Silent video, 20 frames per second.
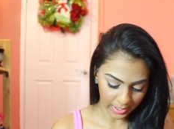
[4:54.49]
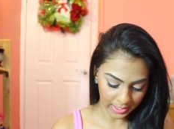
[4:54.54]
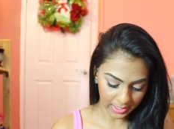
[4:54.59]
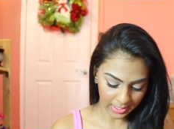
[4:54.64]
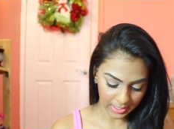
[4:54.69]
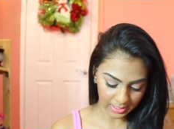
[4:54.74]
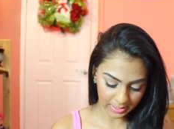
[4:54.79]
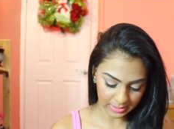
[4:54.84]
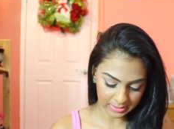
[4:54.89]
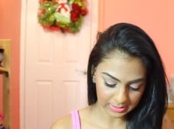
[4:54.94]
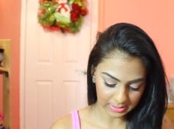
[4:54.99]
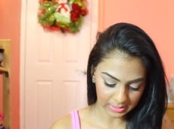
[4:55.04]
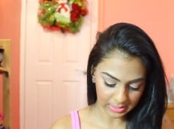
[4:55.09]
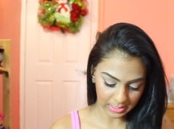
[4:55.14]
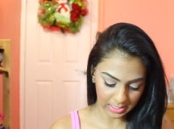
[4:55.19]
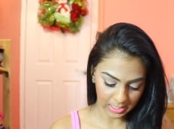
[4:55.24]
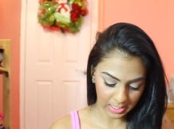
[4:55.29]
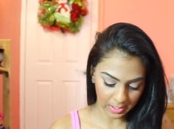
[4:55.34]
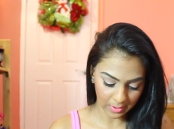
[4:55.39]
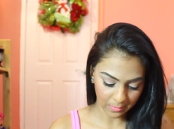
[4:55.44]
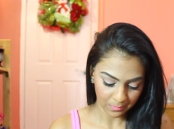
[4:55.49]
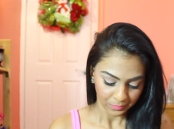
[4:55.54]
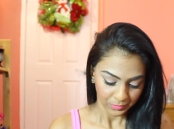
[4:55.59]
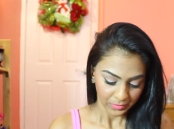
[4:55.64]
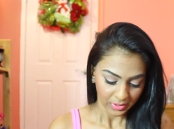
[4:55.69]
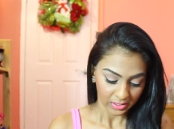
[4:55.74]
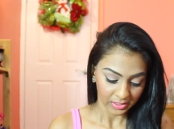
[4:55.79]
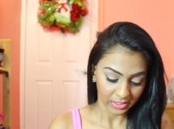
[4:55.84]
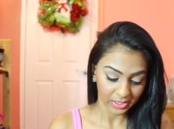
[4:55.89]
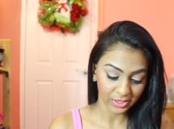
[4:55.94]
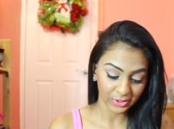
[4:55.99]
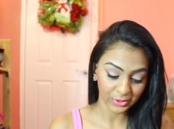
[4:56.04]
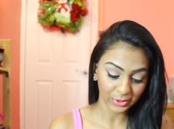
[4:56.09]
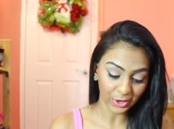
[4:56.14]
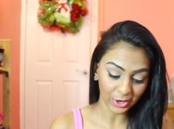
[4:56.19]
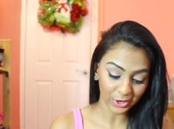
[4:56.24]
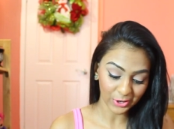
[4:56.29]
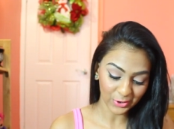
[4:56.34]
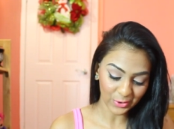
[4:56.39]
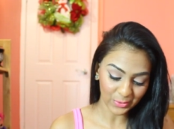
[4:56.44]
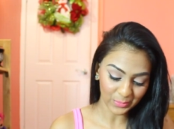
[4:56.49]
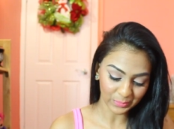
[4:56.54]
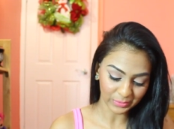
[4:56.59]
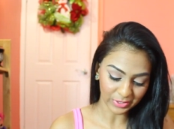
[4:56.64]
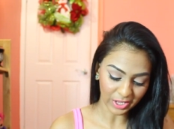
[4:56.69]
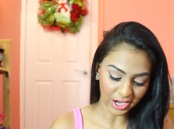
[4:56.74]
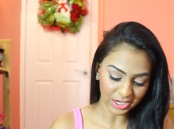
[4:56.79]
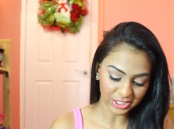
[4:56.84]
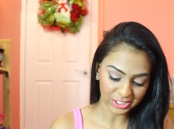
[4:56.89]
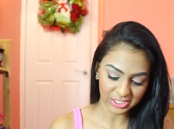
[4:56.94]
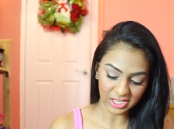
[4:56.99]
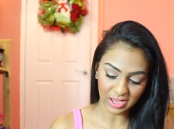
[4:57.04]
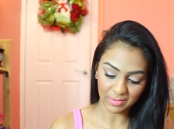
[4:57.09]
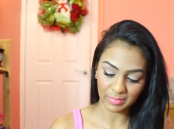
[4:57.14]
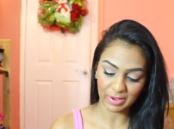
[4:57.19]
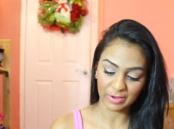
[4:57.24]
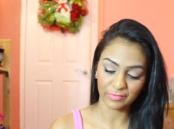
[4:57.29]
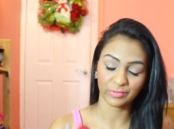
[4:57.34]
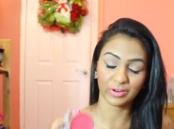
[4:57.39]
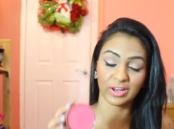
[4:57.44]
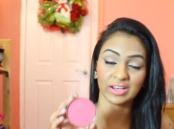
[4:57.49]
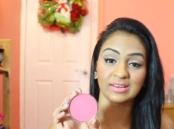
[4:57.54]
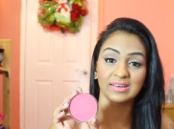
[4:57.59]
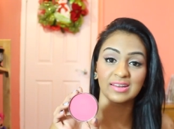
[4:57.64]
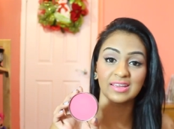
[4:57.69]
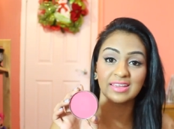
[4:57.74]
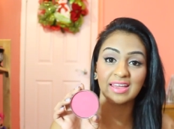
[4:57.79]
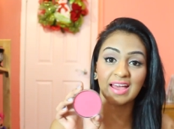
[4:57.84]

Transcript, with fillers: It is the Key Largo blush that my friend